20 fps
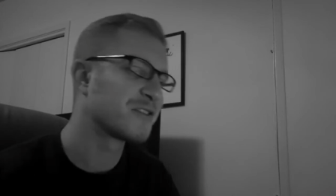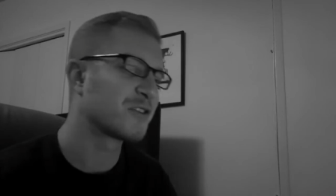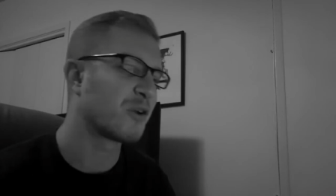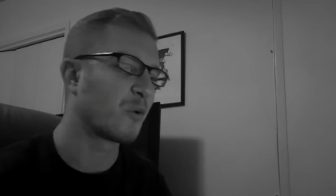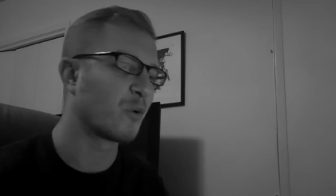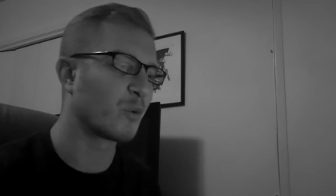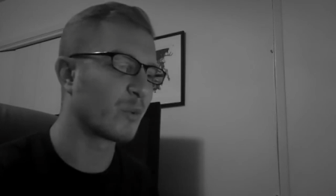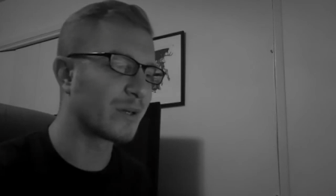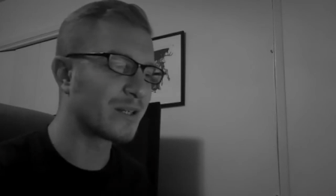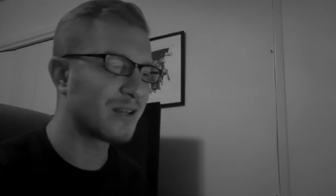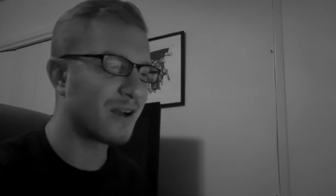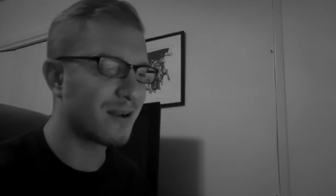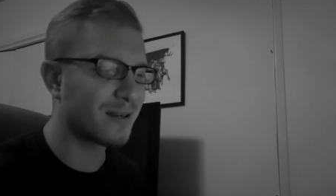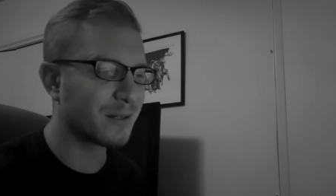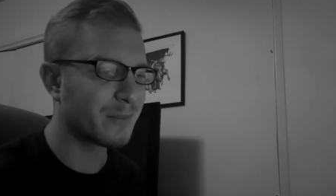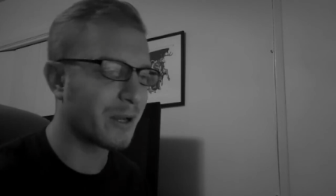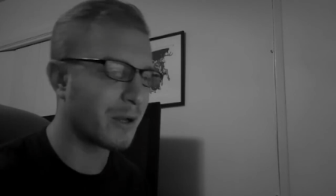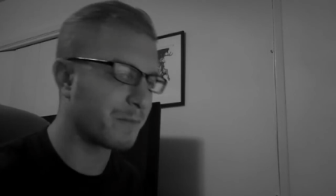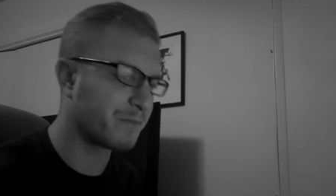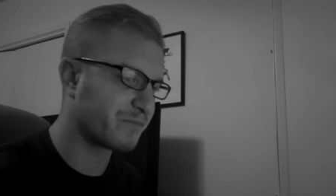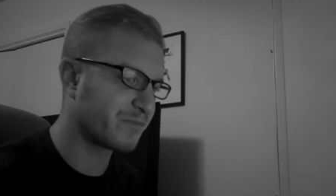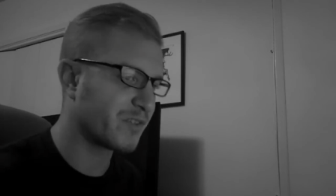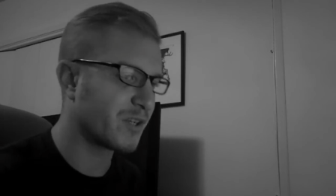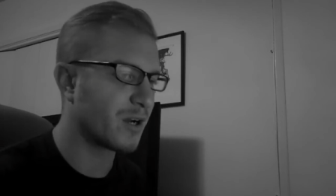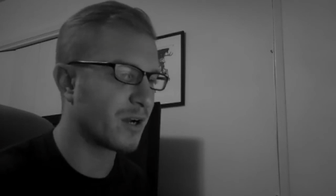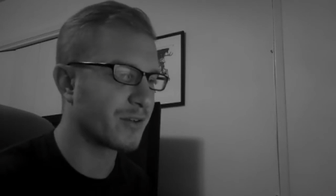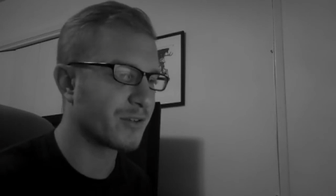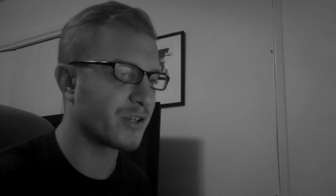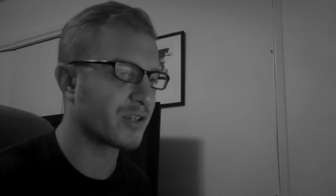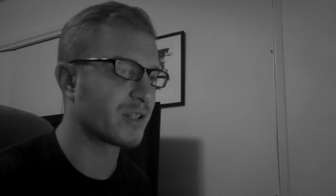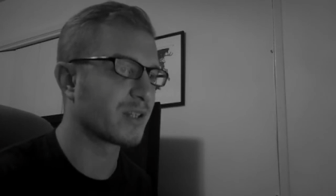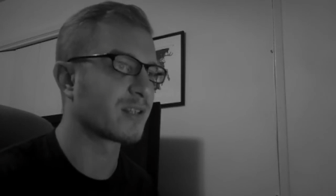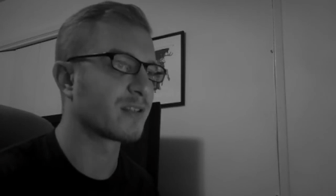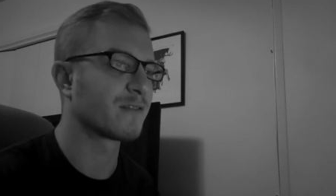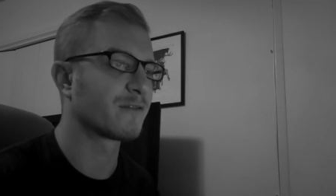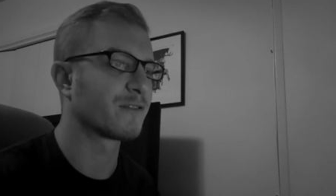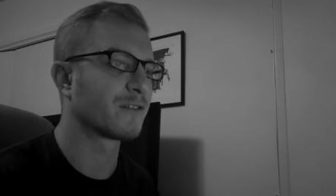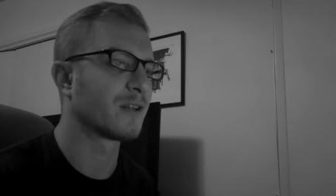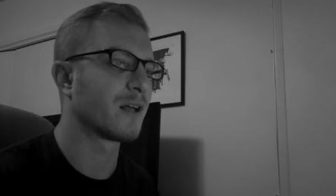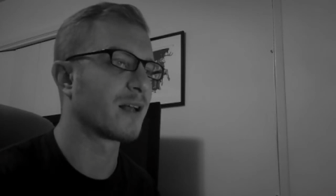So when we talk about
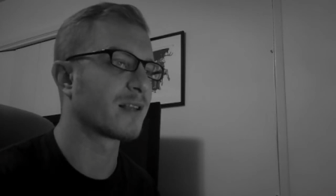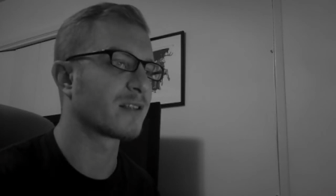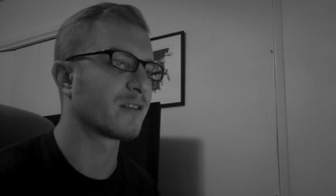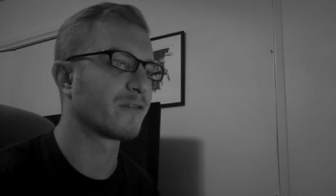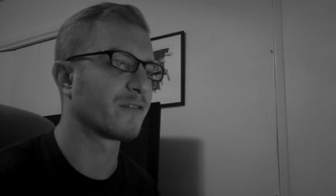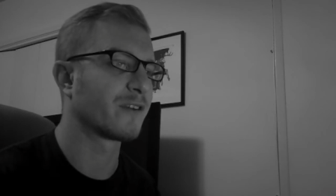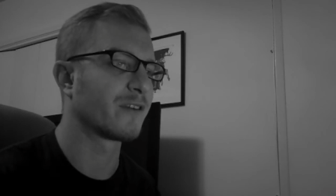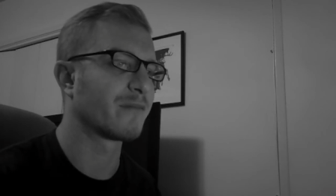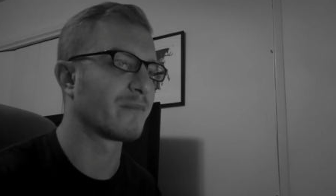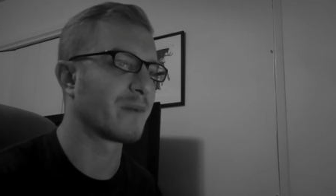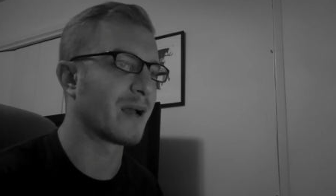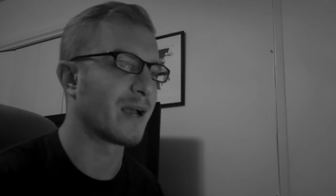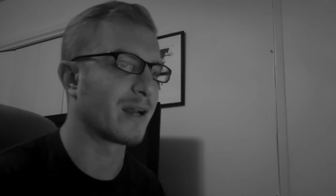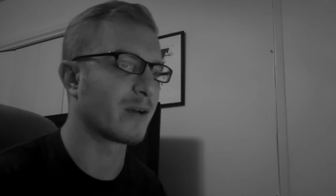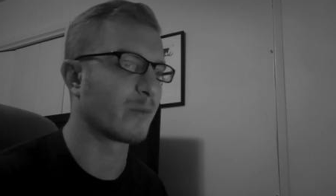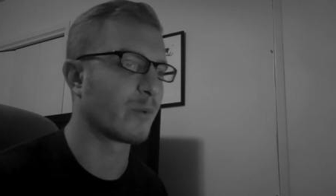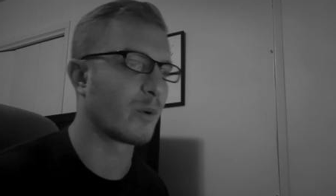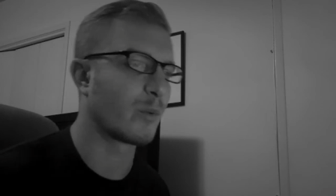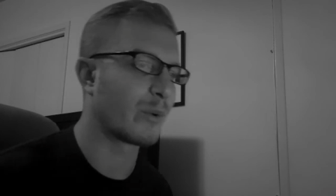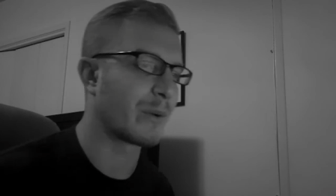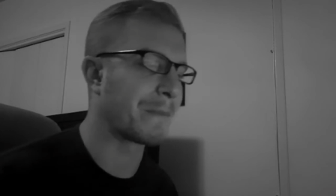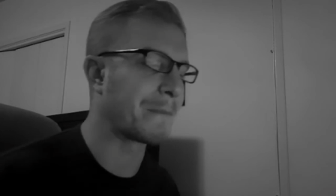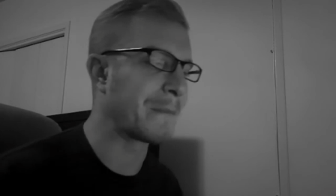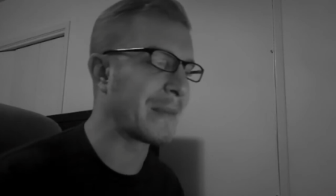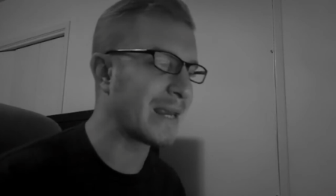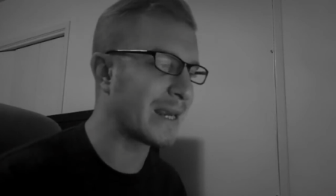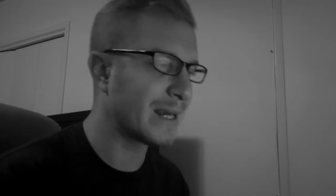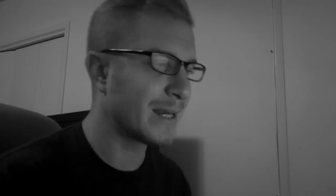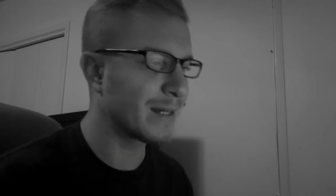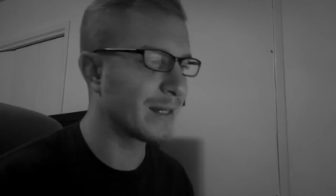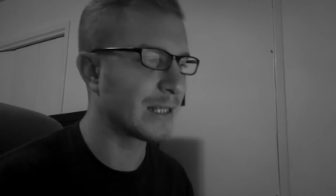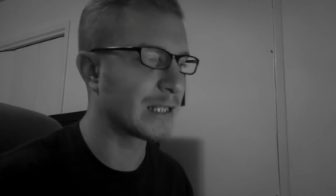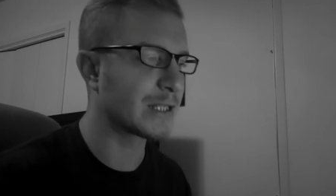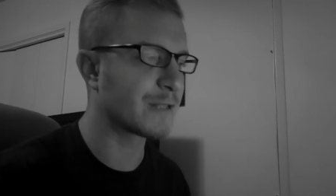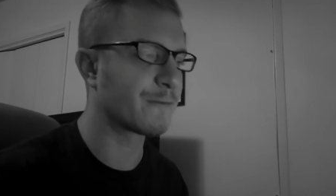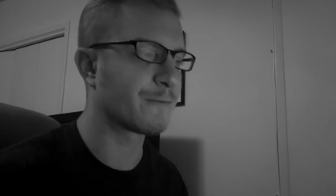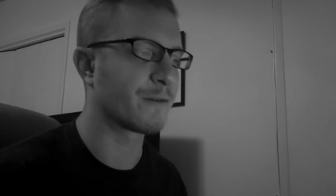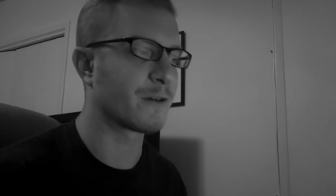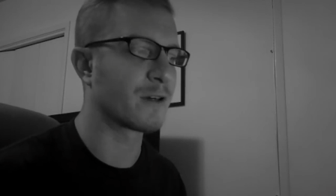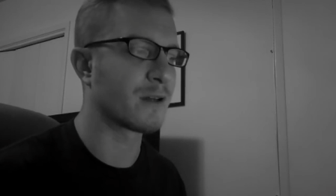consciousness and philosophy of mind, what we mean
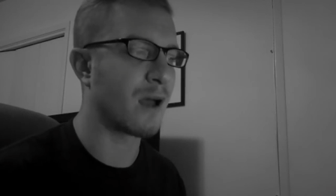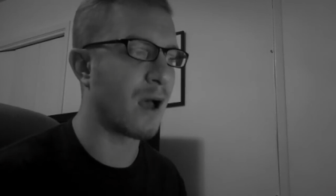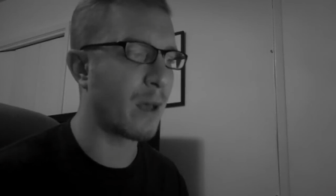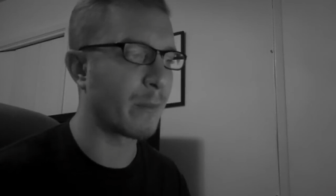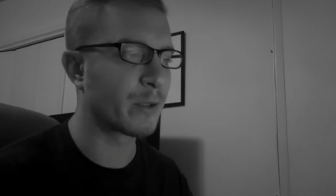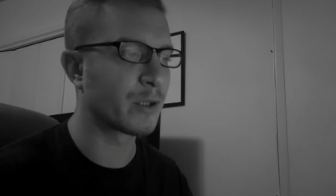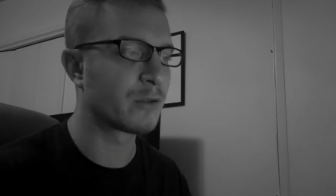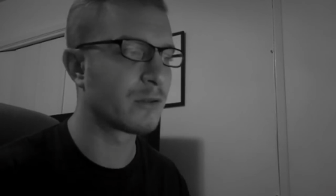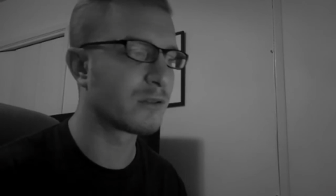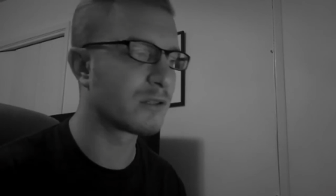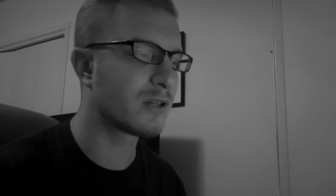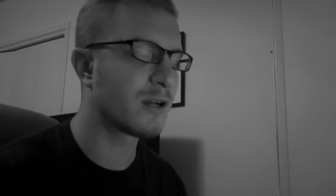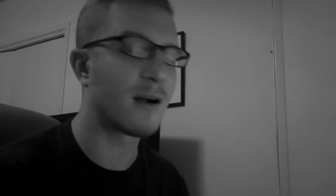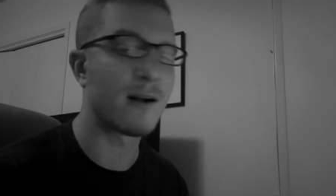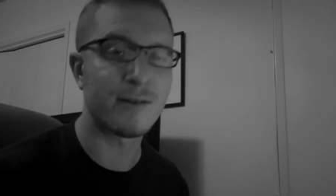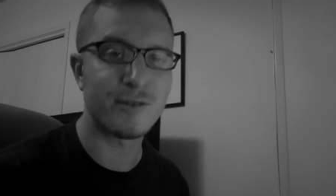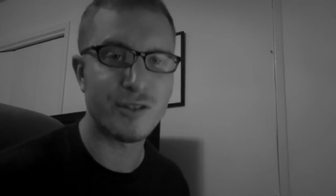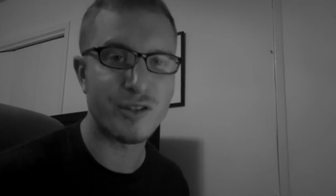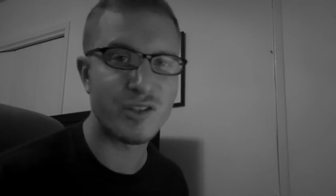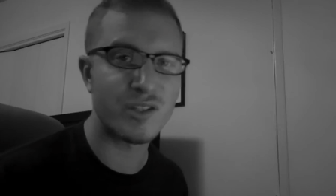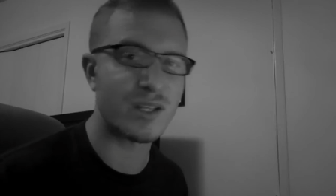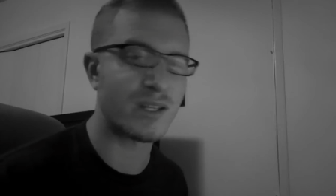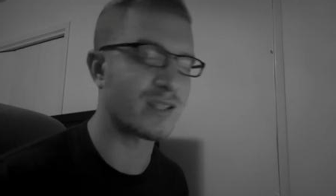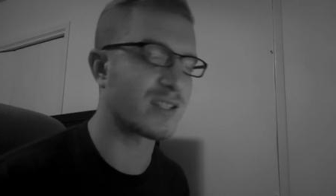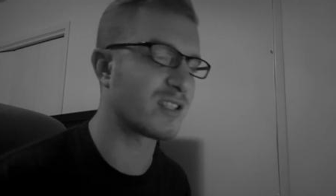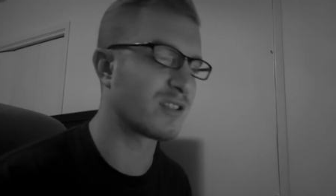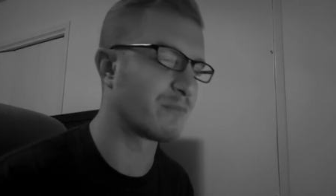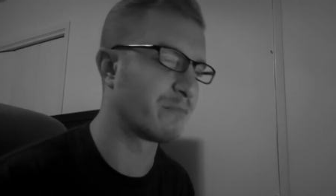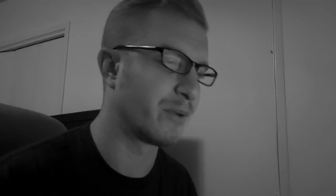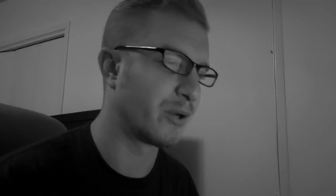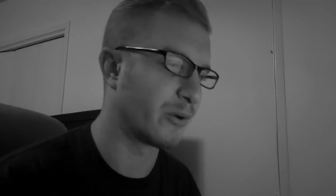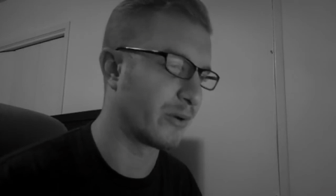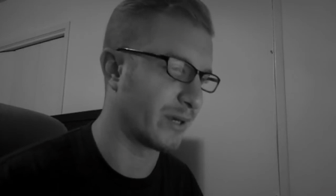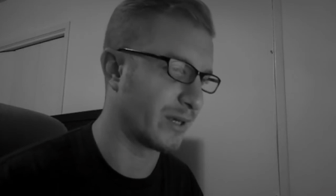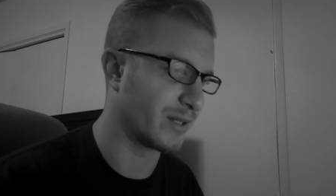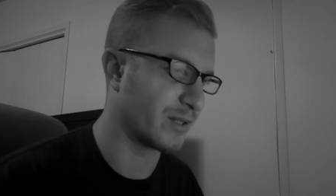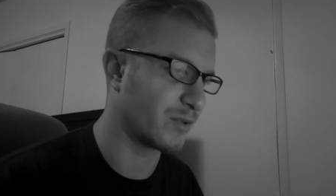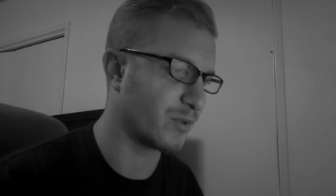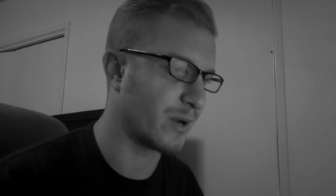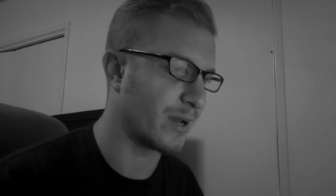is phenomenal conscious
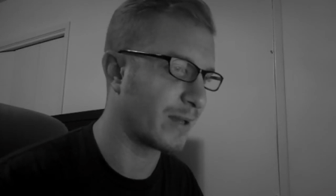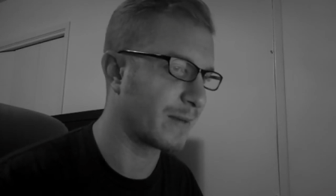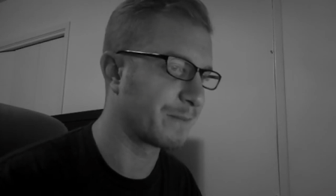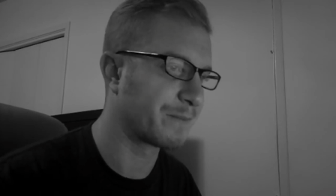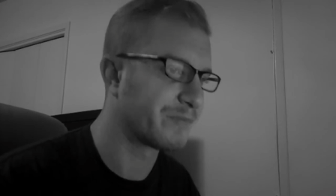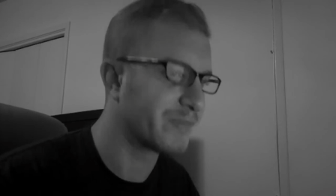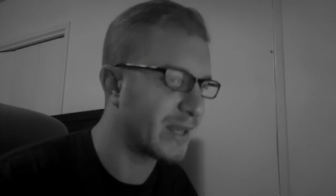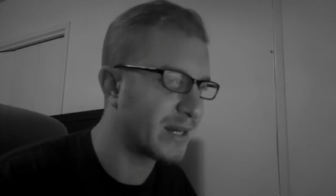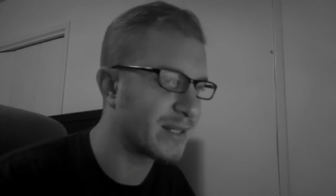experience, right?